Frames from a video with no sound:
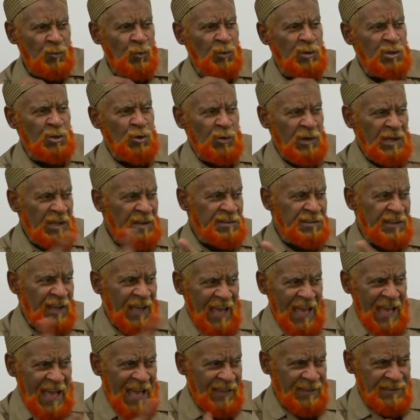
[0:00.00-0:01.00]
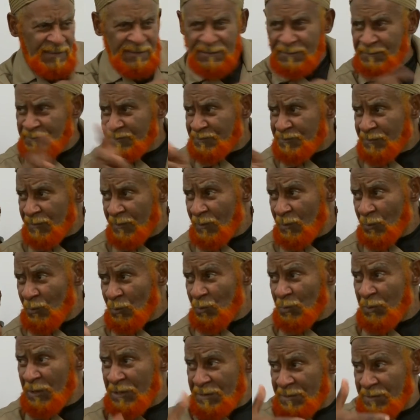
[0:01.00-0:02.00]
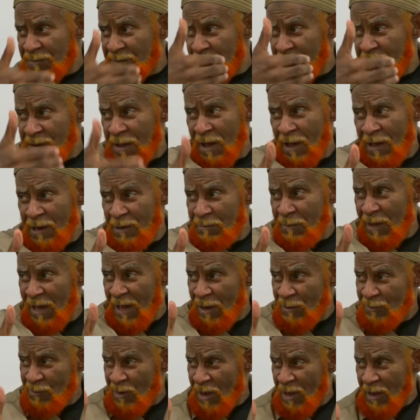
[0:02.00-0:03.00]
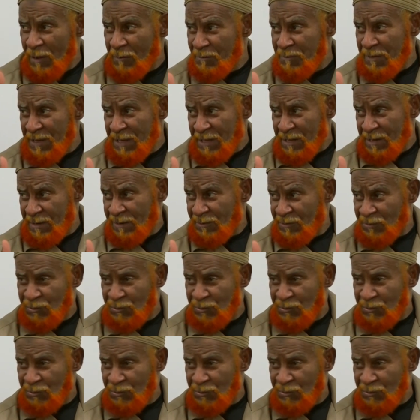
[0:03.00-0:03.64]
when you interact with non-mahram men,